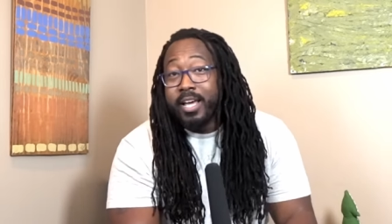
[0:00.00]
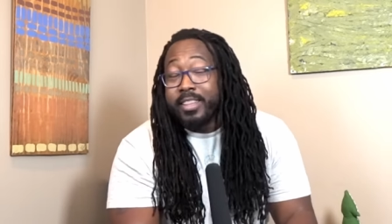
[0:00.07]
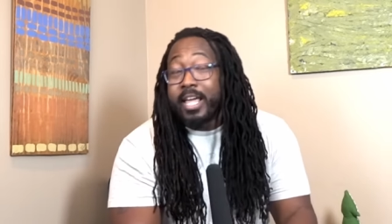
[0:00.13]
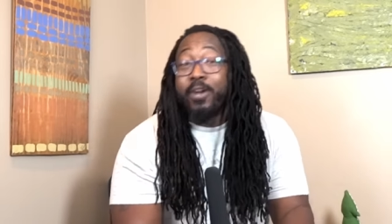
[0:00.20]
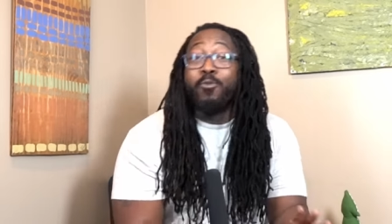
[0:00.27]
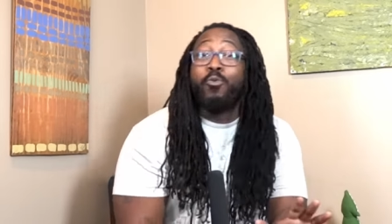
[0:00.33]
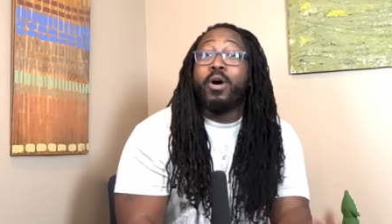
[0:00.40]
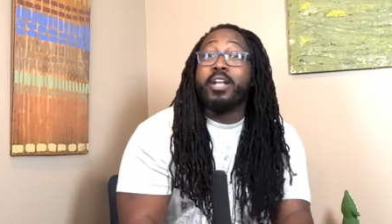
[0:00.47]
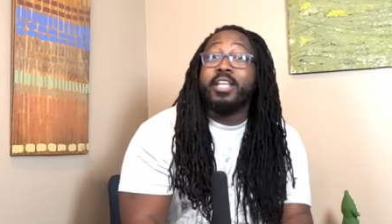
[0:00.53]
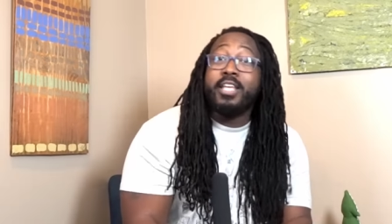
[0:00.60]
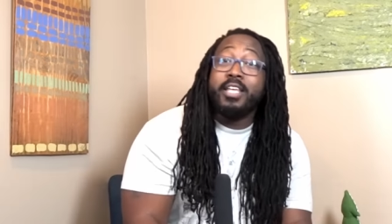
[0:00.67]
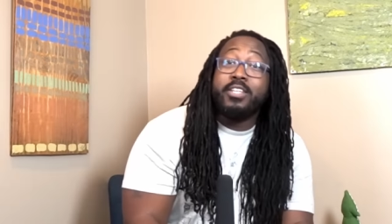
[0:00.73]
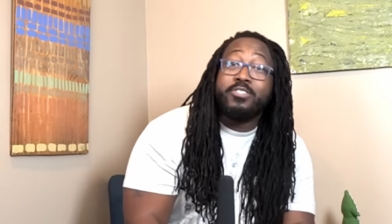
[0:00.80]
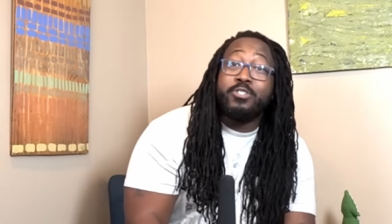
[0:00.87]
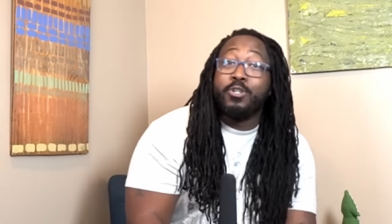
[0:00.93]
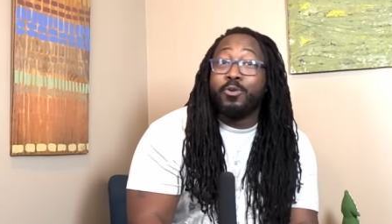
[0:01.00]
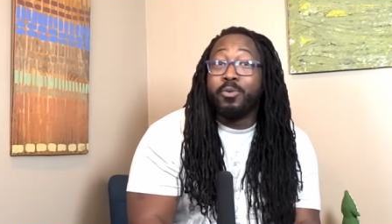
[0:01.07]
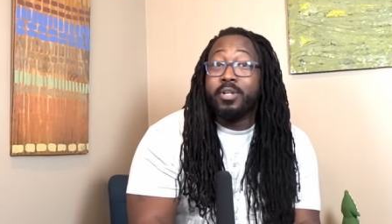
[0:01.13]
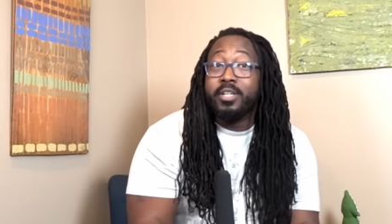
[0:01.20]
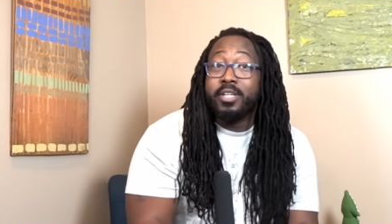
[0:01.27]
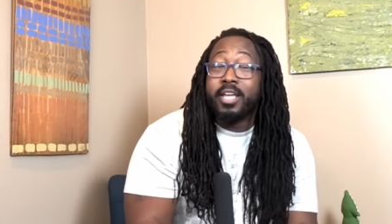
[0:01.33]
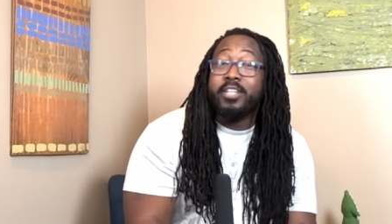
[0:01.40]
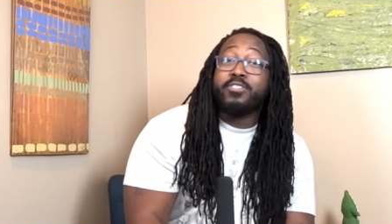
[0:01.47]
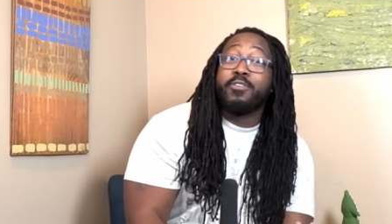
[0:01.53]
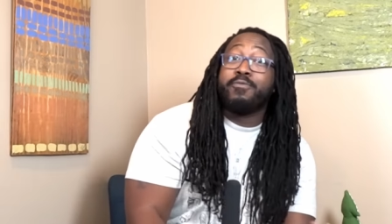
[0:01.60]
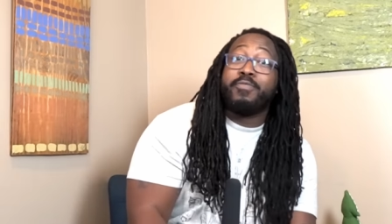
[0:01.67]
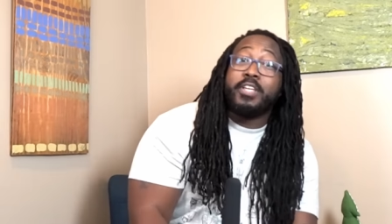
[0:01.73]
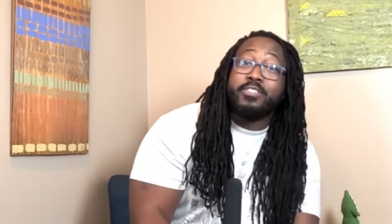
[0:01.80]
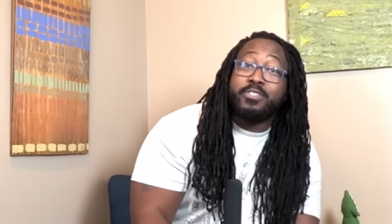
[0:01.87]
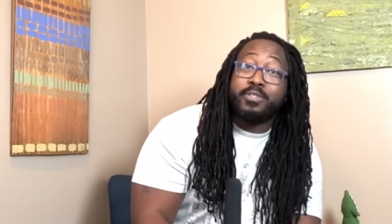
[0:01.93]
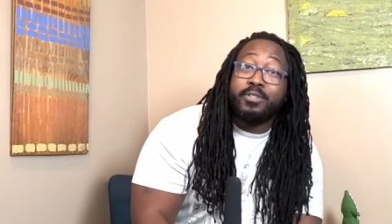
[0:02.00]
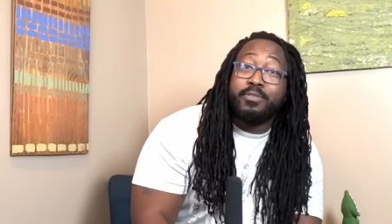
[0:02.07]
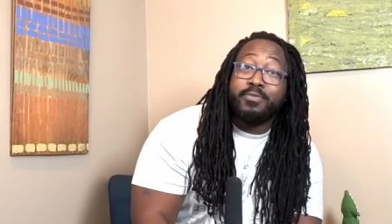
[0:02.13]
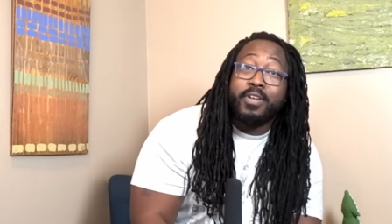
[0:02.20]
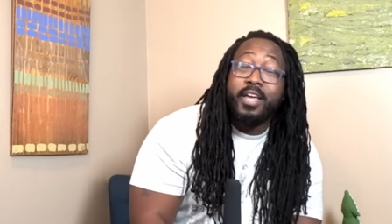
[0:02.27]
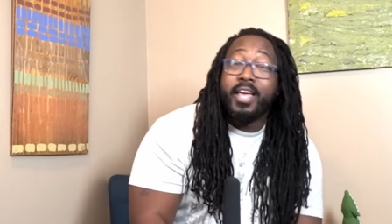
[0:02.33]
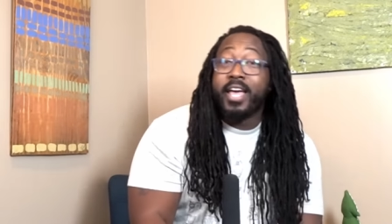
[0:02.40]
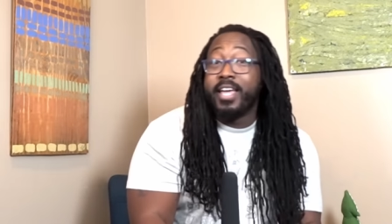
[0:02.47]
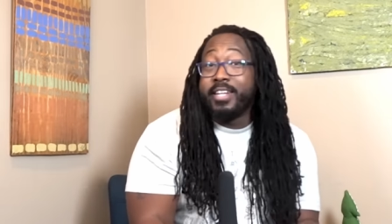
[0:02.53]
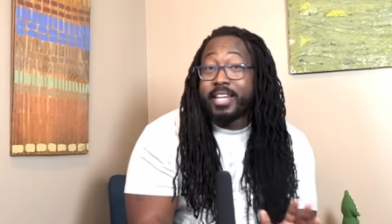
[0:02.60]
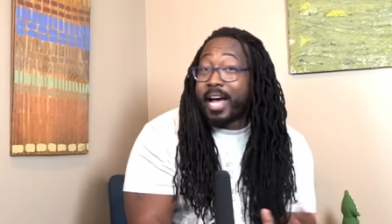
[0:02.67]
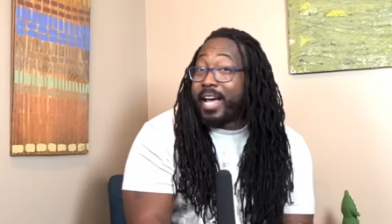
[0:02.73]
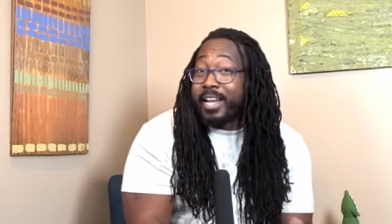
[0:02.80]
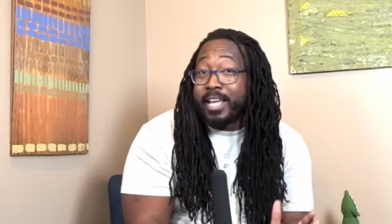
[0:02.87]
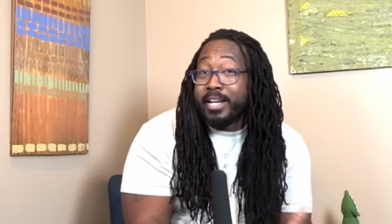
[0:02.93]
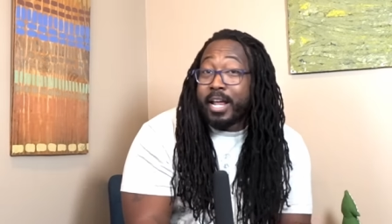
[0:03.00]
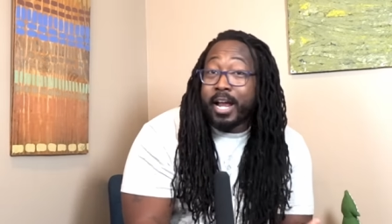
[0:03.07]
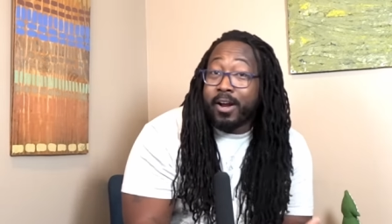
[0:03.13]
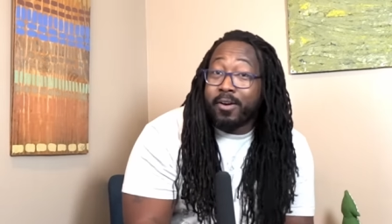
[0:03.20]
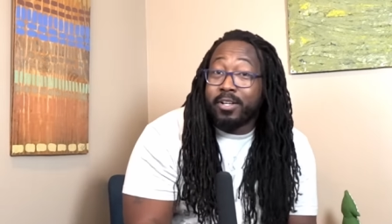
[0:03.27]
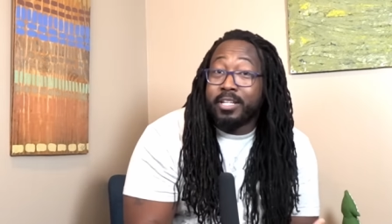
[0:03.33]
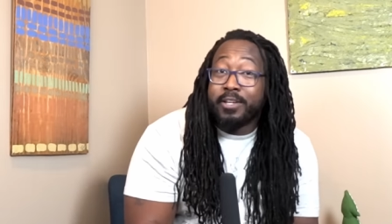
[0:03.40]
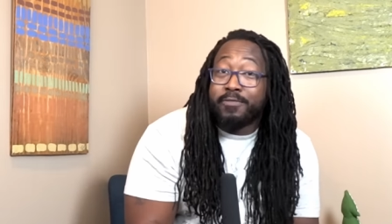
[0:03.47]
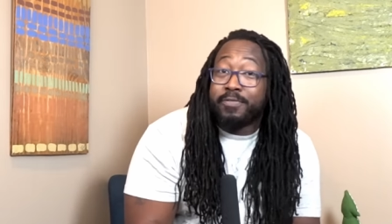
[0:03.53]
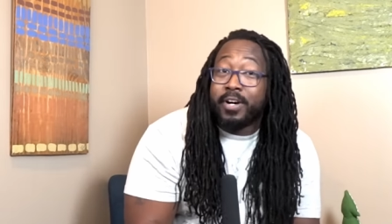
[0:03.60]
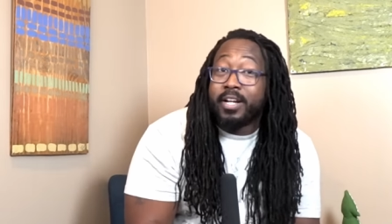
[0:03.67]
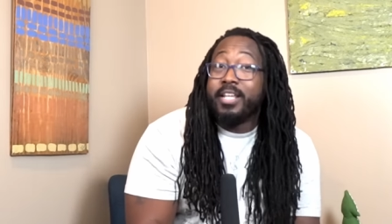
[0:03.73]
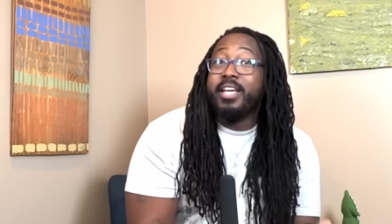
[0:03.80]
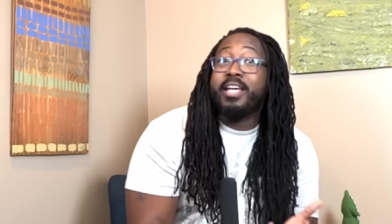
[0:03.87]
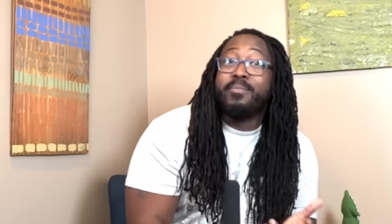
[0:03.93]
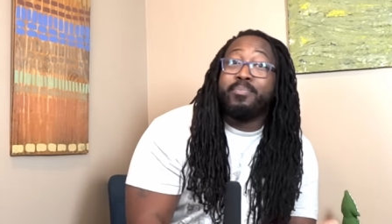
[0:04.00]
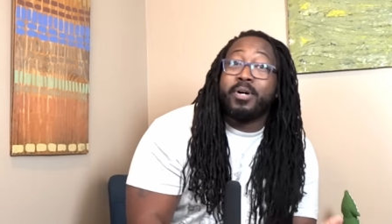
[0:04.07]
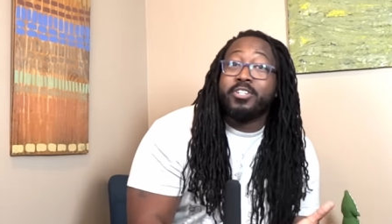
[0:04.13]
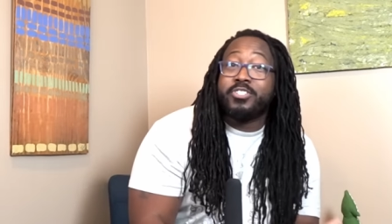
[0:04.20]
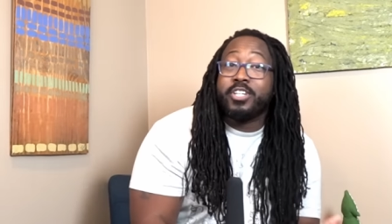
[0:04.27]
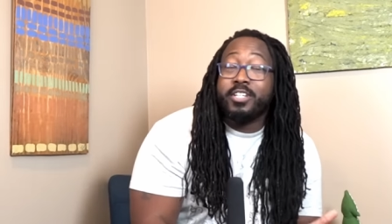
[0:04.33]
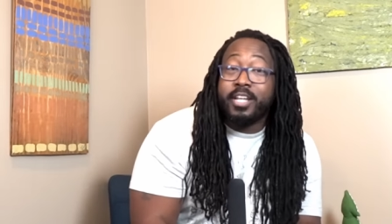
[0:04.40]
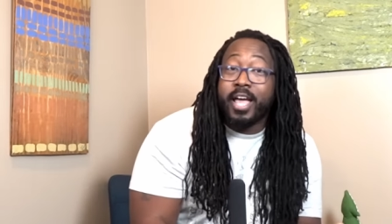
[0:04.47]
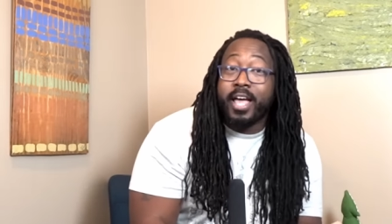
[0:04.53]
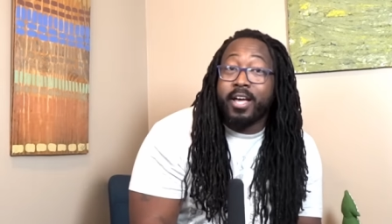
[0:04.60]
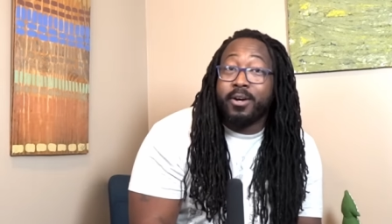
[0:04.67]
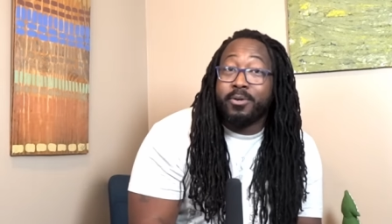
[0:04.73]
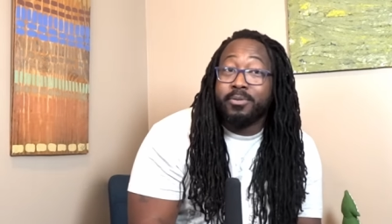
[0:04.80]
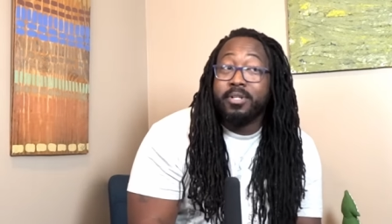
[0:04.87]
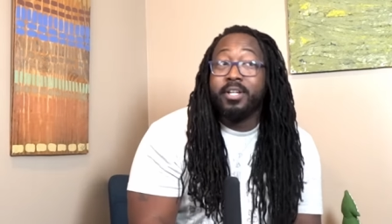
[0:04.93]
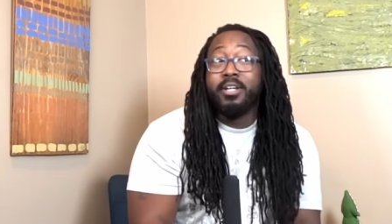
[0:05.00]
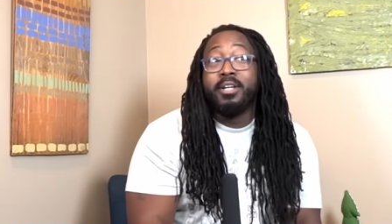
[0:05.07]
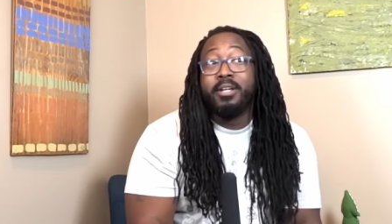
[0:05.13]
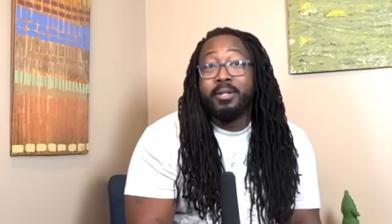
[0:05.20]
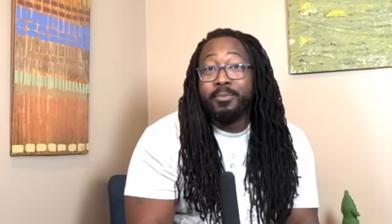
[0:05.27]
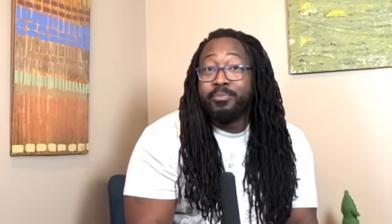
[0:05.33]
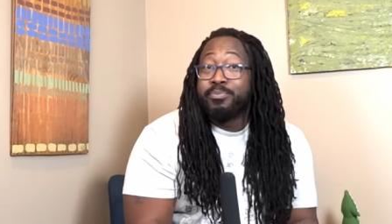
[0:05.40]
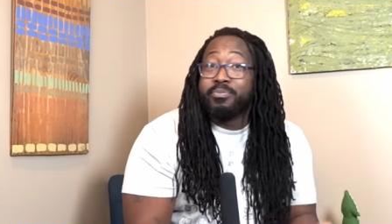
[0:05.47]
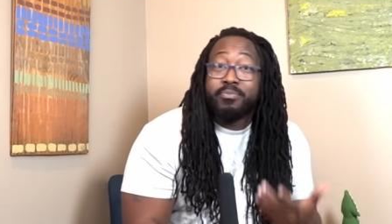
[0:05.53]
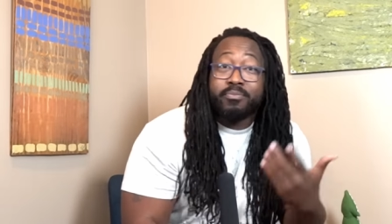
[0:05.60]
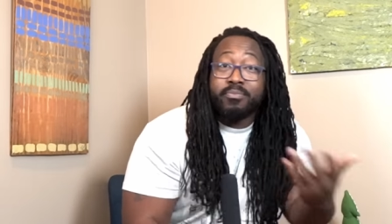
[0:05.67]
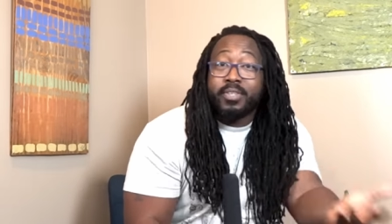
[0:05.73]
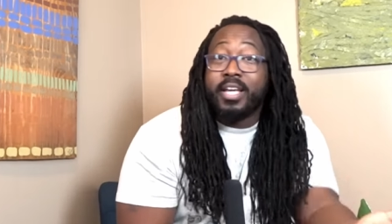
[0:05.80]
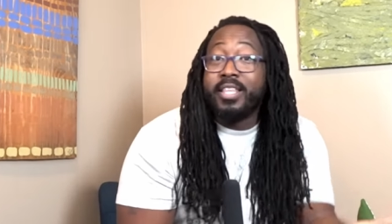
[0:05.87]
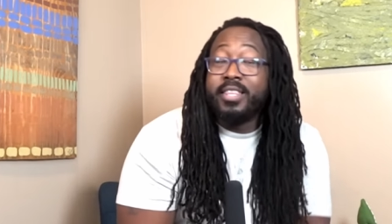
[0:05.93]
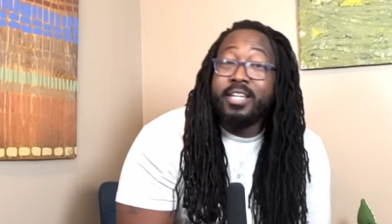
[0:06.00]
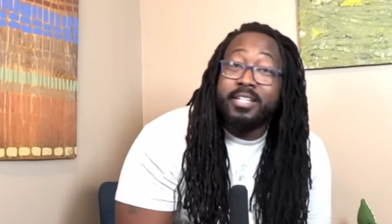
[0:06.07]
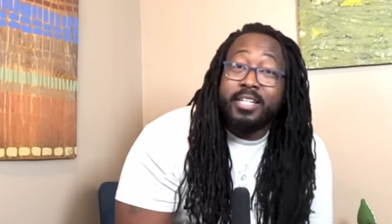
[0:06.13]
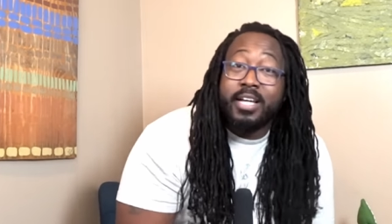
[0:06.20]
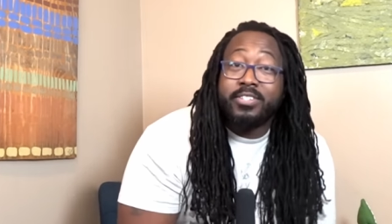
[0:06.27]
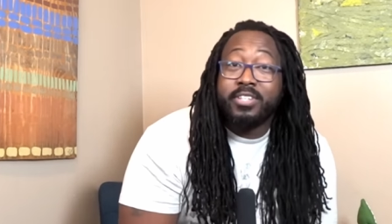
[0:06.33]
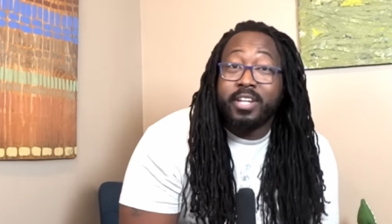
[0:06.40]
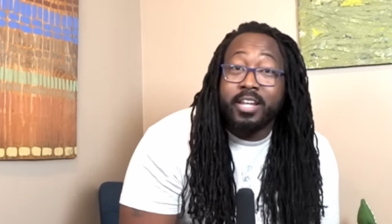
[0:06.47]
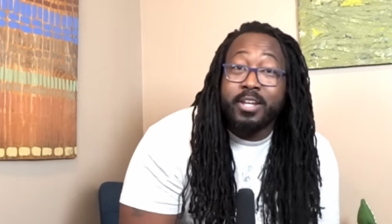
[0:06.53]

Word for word: that what he's doing is offensive and not inherently funny and punching down, and then does it